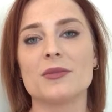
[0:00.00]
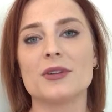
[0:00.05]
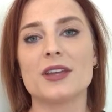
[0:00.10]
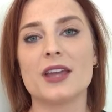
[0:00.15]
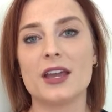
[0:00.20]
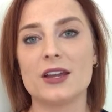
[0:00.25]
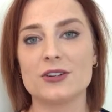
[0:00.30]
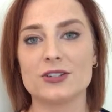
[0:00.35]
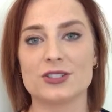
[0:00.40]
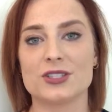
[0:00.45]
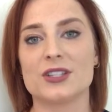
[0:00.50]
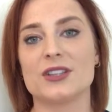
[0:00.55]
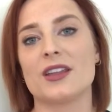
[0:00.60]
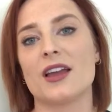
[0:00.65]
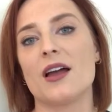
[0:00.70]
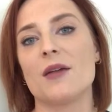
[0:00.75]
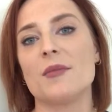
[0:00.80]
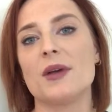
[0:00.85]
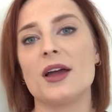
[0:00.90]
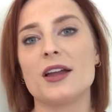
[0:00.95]
caters to
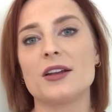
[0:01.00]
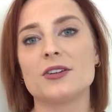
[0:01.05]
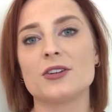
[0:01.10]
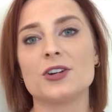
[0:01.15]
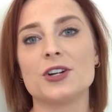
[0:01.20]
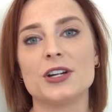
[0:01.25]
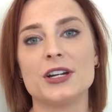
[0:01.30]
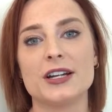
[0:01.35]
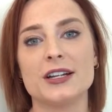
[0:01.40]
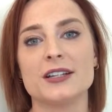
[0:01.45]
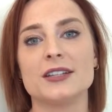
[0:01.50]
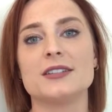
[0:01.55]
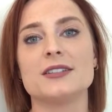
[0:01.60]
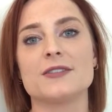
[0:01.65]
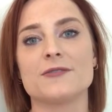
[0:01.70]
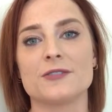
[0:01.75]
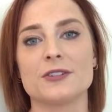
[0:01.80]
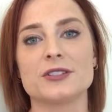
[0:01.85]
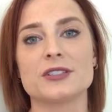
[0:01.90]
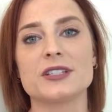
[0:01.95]
them and created
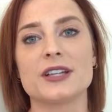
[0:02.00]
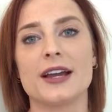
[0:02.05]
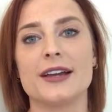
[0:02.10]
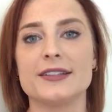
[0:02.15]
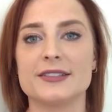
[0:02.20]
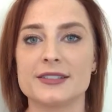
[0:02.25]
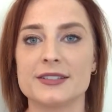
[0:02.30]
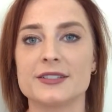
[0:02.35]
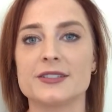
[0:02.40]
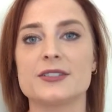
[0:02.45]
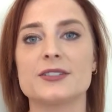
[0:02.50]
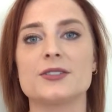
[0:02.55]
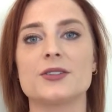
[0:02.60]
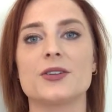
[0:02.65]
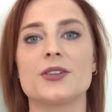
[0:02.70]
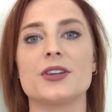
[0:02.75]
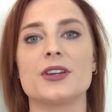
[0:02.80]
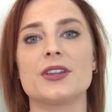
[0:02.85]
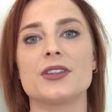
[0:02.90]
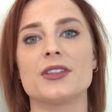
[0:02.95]
different sizes
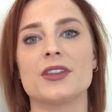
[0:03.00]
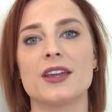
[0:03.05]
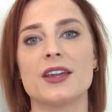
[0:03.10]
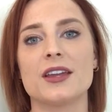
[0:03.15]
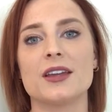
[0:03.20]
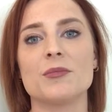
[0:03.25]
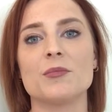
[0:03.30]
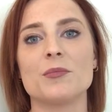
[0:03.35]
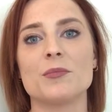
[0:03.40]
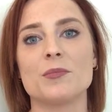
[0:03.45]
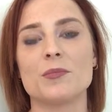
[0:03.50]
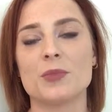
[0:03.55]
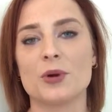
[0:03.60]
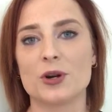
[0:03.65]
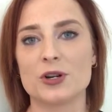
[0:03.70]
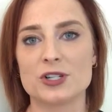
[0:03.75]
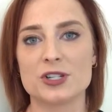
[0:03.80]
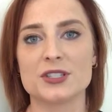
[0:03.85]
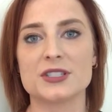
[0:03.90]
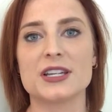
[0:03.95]
so that they can
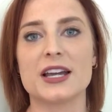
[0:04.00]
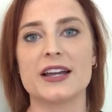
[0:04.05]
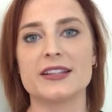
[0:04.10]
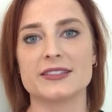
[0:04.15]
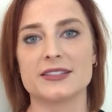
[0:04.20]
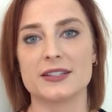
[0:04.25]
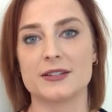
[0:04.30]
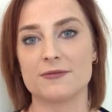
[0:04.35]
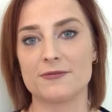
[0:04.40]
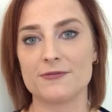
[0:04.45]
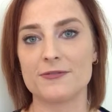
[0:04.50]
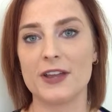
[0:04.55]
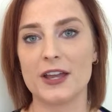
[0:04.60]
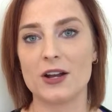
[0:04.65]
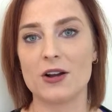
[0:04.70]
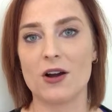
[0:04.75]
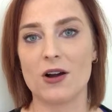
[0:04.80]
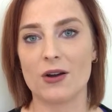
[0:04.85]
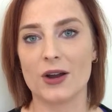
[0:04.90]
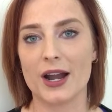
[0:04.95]
purchase hats that
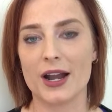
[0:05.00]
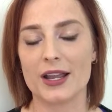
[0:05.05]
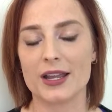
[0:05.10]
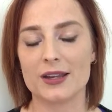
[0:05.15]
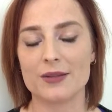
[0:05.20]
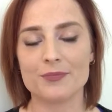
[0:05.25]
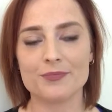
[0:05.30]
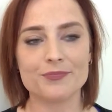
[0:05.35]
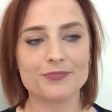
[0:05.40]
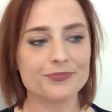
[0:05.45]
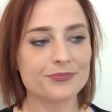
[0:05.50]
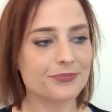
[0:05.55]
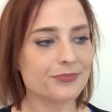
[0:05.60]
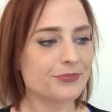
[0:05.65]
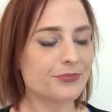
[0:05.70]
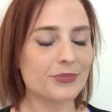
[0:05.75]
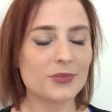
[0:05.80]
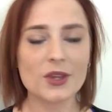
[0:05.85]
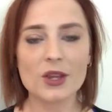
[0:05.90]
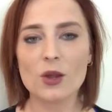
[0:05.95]
fit already.
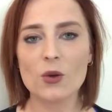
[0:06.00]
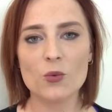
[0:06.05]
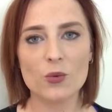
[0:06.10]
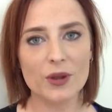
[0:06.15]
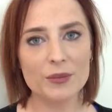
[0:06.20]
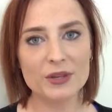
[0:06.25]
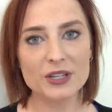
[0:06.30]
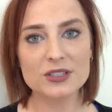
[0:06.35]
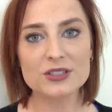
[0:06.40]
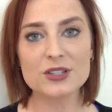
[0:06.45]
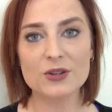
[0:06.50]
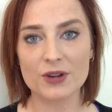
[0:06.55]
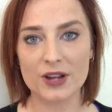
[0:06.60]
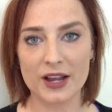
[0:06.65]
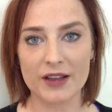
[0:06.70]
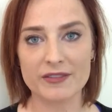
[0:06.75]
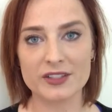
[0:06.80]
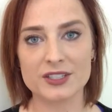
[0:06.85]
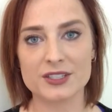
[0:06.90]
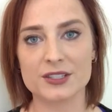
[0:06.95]
Women don't
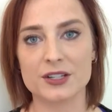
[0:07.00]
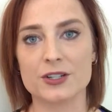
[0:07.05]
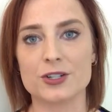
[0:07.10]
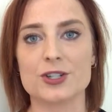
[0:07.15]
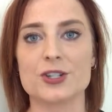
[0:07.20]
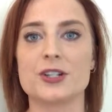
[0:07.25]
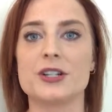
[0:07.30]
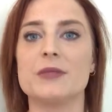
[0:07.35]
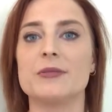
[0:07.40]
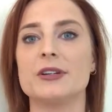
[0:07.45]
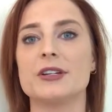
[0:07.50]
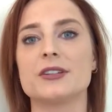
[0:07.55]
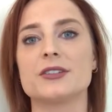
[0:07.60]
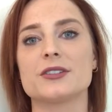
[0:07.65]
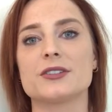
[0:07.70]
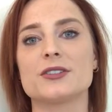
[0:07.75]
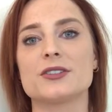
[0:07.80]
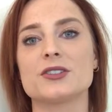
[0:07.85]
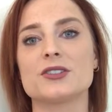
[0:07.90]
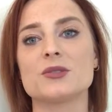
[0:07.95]
have this luxury
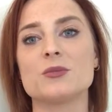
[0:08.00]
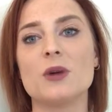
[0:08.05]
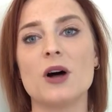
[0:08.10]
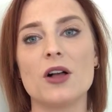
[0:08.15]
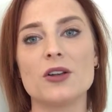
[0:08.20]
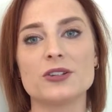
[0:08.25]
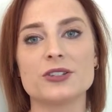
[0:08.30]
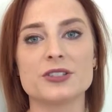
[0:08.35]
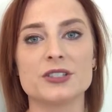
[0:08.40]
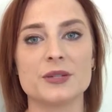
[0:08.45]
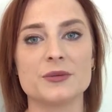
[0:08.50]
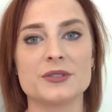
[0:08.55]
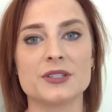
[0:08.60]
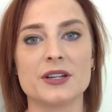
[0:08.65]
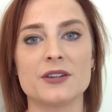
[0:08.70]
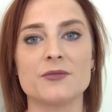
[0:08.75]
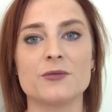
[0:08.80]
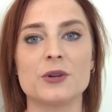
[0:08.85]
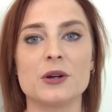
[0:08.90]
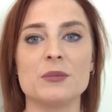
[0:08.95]
because it's a smaller
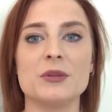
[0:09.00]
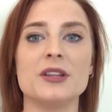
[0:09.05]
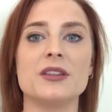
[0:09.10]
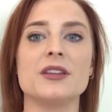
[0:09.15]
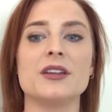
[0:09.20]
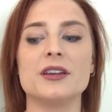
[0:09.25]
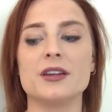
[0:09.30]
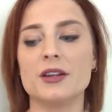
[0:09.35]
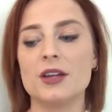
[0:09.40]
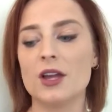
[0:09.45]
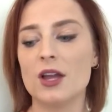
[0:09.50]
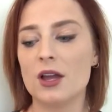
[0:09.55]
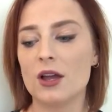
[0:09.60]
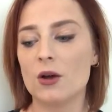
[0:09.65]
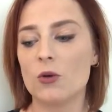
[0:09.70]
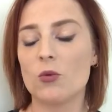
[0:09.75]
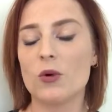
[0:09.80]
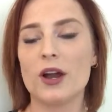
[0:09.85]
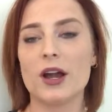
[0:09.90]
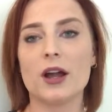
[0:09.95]
subset of women that
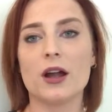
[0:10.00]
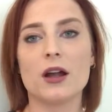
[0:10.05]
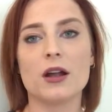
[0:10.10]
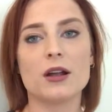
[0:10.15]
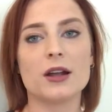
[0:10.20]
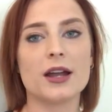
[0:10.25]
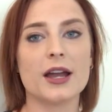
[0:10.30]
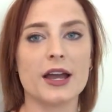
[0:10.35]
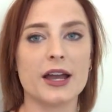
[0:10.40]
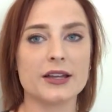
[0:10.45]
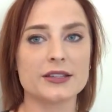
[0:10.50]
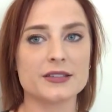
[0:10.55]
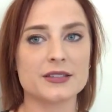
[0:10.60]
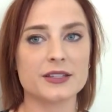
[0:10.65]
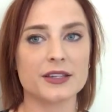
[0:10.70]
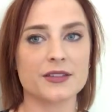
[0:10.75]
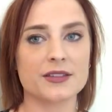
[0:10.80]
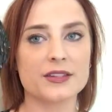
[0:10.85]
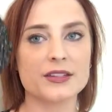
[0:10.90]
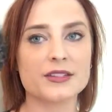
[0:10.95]
wear hats
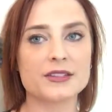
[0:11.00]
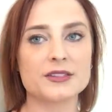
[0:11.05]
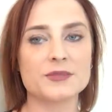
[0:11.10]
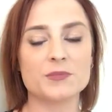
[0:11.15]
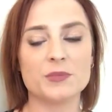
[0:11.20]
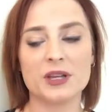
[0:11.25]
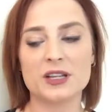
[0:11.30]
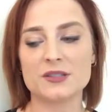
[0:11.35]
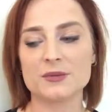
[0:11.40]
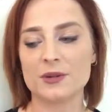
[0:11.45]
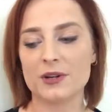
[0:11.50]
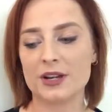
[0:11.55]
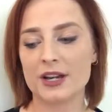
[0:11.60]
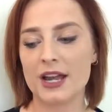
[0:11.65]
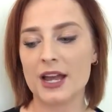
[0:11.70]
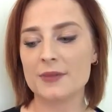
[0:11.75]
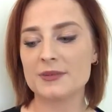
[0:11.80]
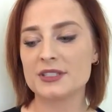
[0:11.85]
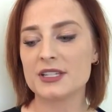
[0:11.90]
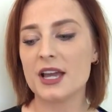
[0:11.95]
like this, baseball
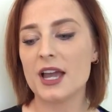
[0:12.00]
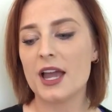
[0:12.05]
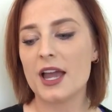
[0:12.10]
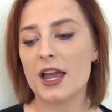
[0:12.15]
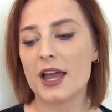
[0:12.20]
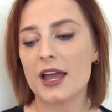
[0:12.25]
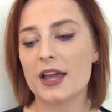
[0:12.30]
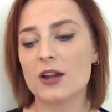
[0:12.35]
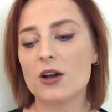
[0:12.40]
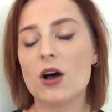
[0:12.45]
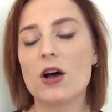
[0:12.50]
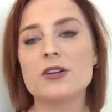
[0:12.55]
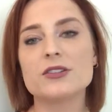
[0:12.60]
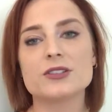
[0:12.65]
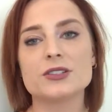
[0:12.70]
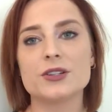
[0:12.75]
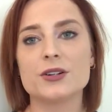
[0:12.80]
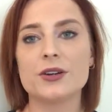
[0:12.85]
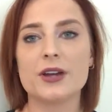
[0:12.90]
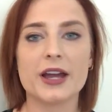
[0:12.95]
caps, and
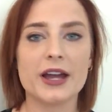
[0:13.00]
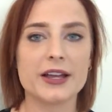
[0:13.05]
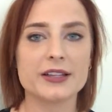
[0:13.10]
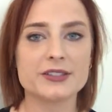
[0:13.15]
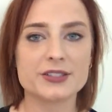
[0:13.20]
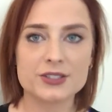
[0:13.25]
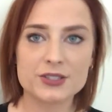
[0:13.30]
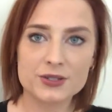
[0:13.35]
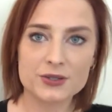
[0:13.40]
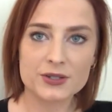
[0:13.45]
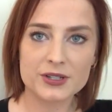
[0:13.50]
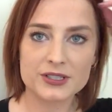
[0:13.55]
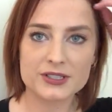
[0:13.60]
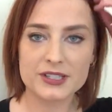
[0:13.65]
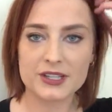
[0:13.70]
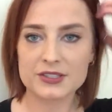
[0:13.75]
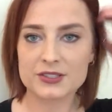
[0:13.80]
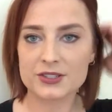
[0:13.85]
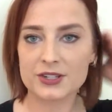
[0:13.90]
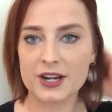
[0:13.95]
also hats to
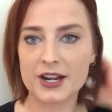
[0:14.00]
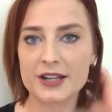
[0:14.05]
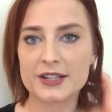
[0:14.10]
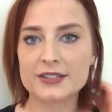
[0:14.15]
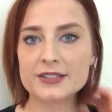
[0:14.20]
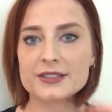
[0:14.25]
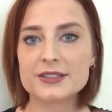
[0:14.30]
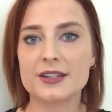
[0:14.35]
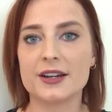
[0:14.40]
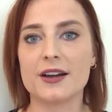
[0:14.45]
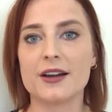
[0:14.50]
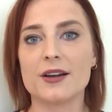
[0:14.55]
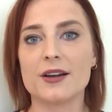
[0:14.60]
accessorize